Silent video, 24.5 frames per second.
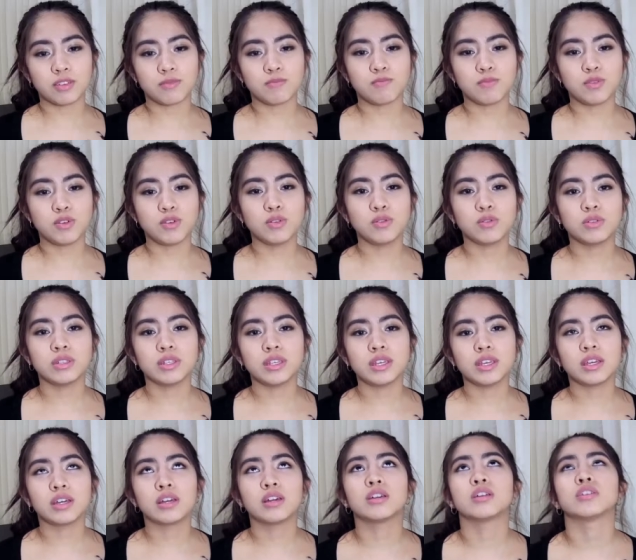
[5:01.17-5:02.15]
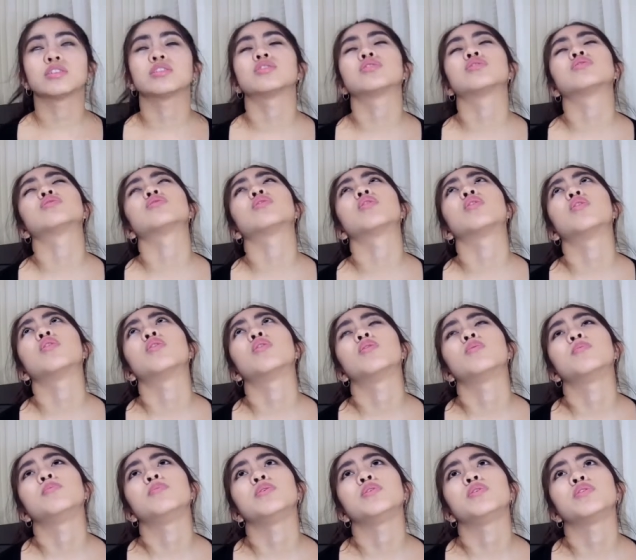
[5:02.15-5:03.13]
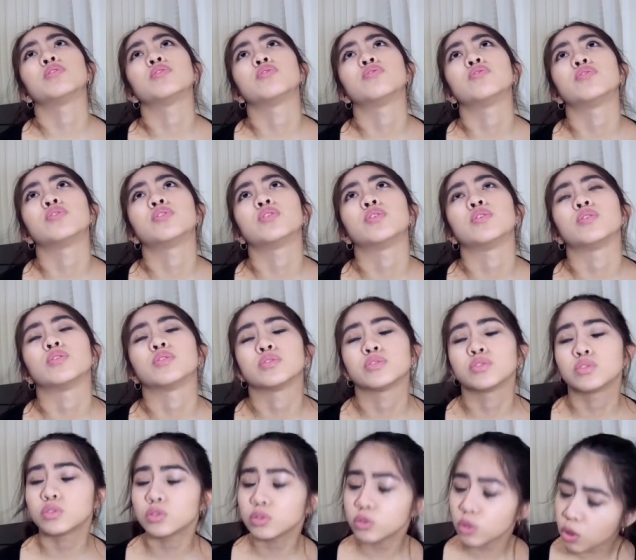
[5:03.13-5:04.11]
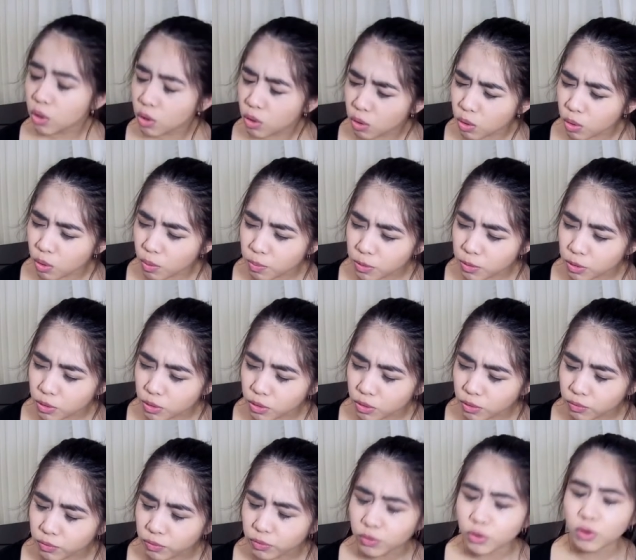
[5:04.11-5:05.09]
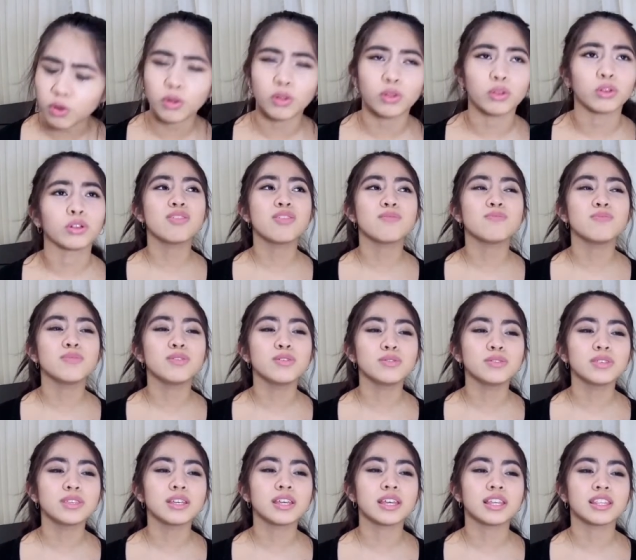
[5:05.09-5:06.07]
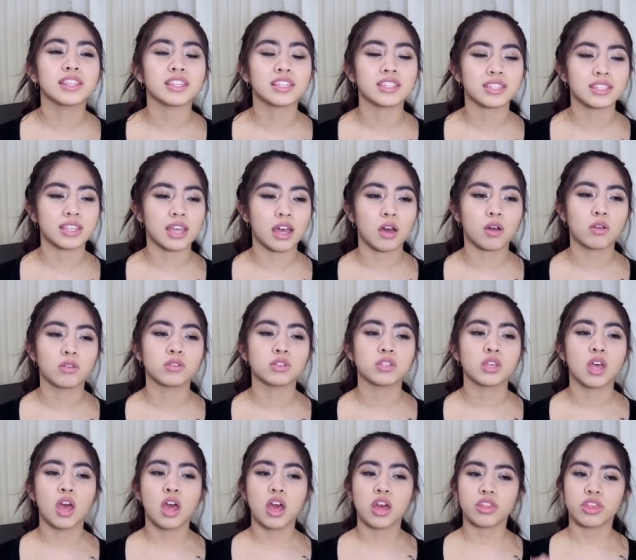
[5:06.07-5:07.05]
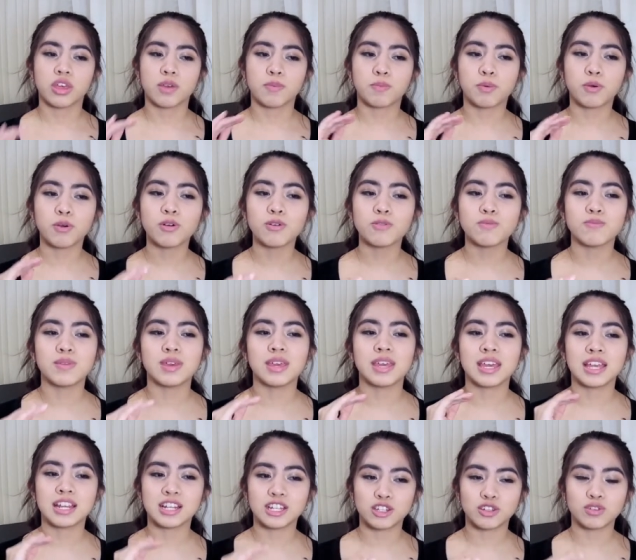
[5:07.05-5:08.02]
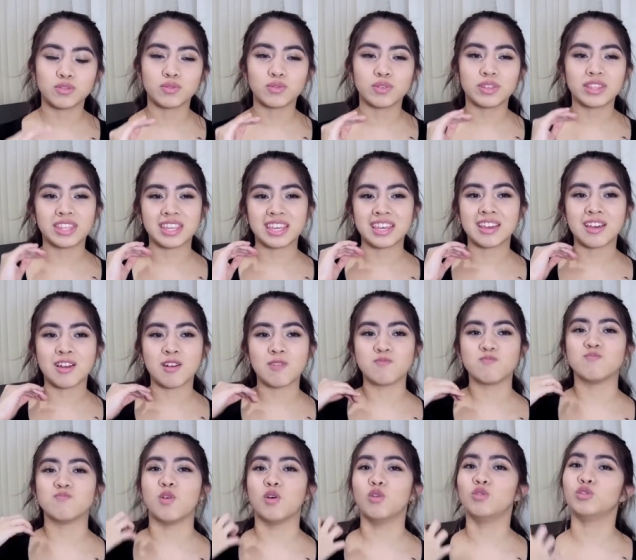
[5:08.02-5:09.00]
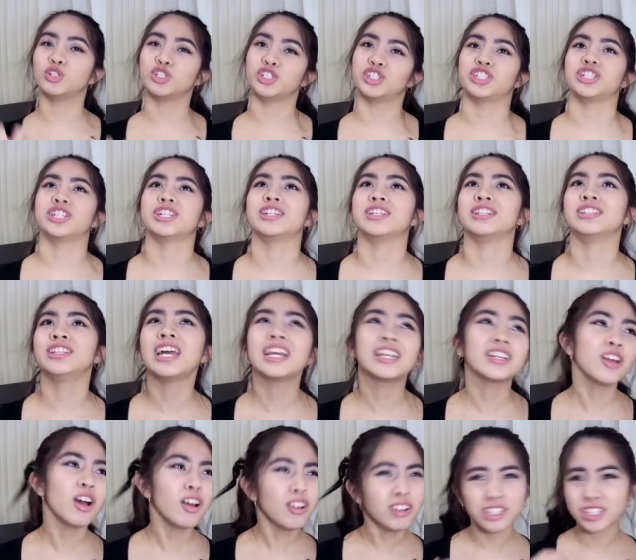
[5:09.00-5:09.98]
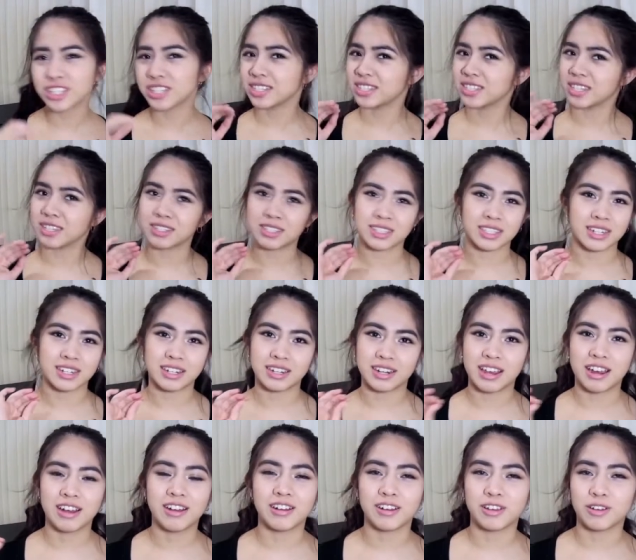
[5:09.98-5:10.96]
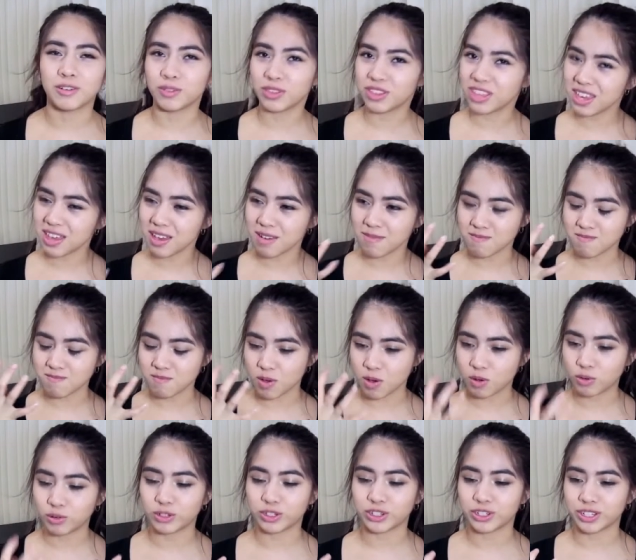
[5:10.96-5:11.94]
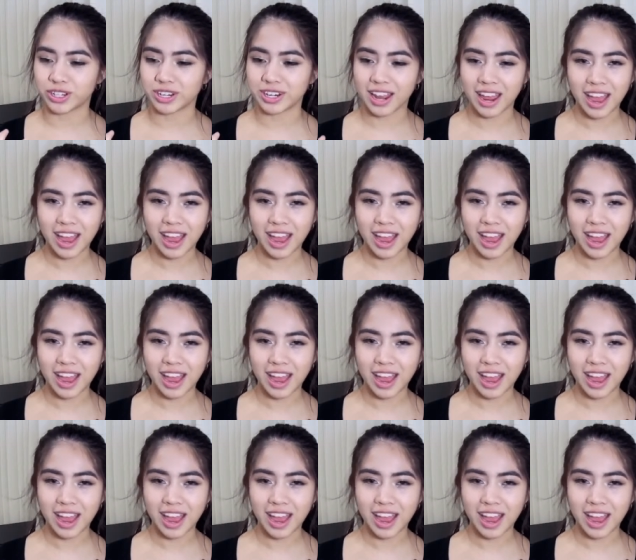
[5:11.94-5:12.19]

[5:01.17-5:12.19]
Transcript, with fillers: The music, so beautiful, so beautiful. The music and the sounds, they put me into the emotion. Like, not just the scenario, the emotion.